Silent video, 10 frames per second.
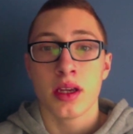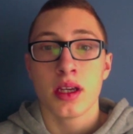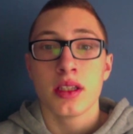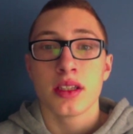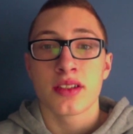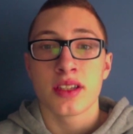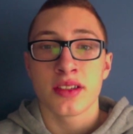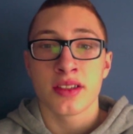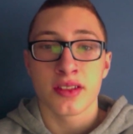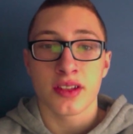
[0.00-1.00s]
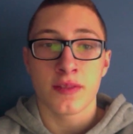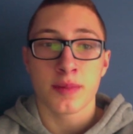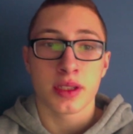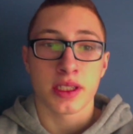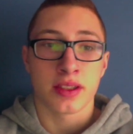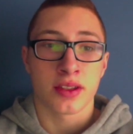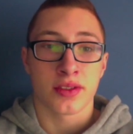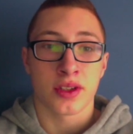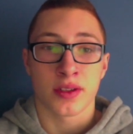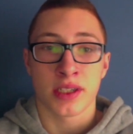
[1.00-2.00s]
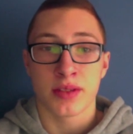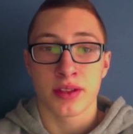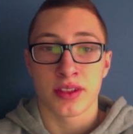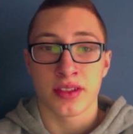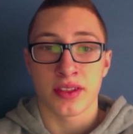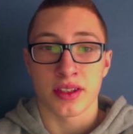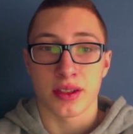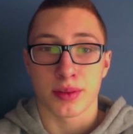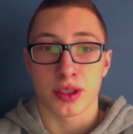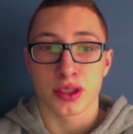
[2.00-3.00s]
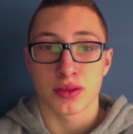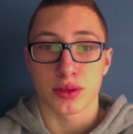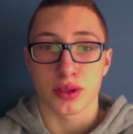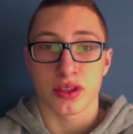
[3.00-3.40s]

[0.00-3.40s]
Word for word: The citizens of Miletus, already resistant to Persian rule,